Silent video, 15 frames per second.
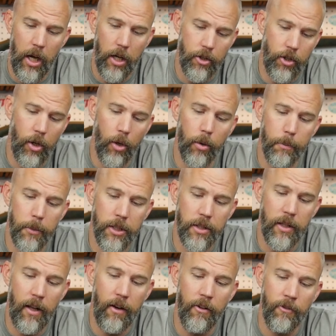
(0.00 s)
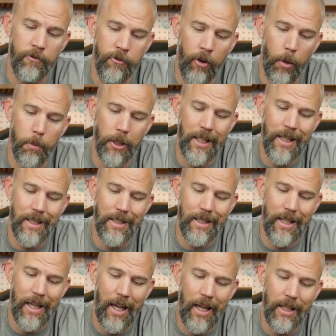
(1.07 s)
Shooter must then verbally
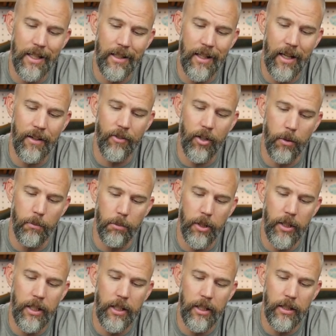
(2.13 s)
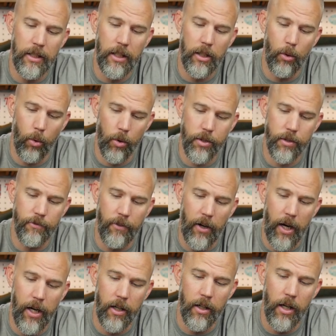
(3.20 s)
indicate they have completed the course of
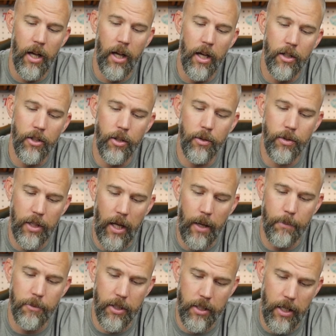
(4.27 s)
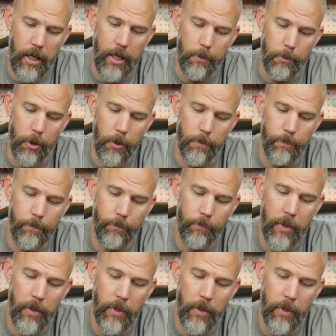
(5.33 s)
fire to stop the timer.